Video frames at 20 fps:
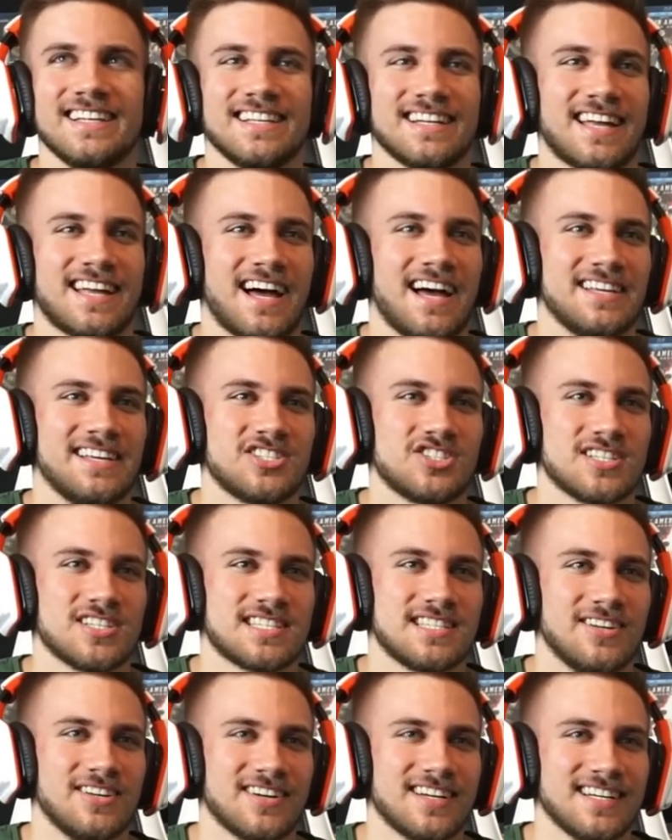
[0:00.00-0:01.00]
Guys, just
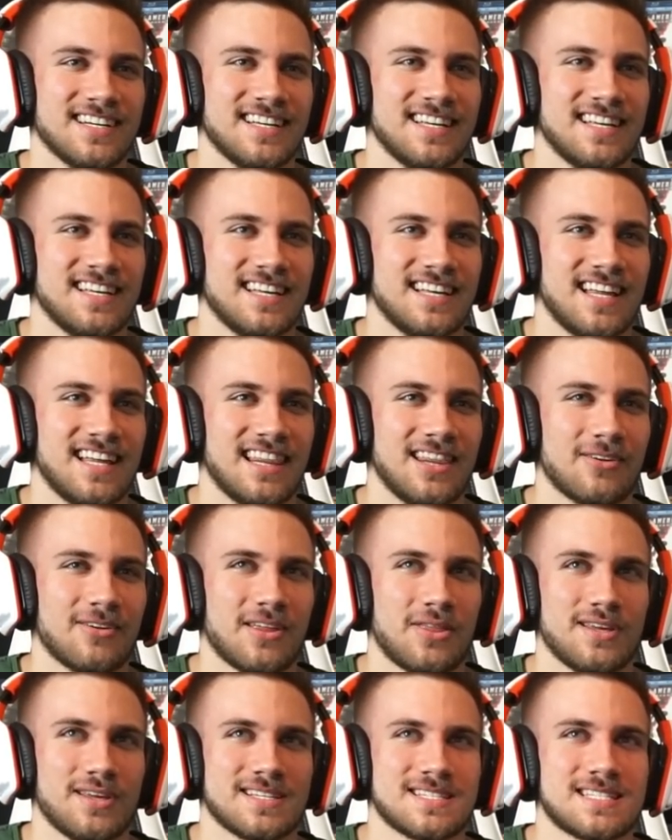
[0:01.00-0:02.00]
look
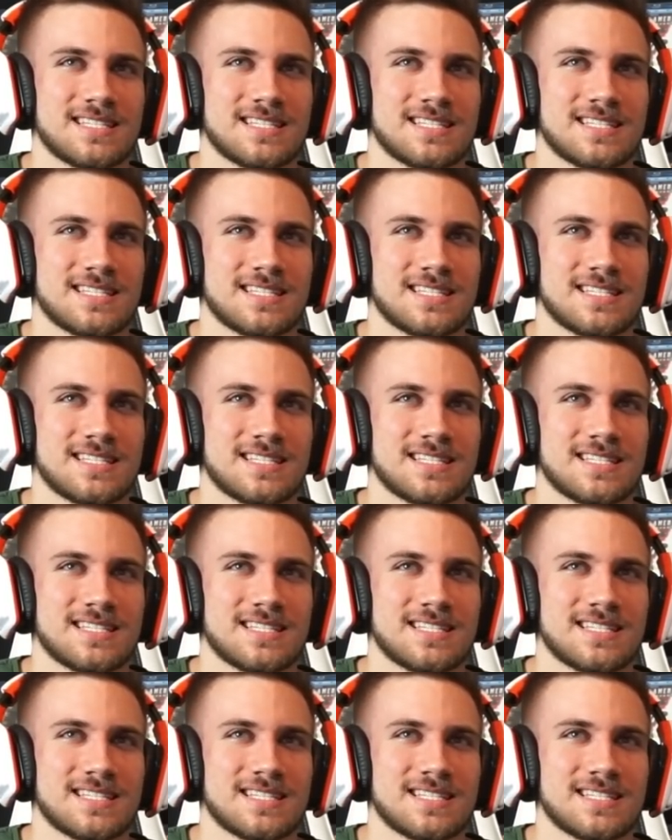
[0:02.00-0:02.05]
at that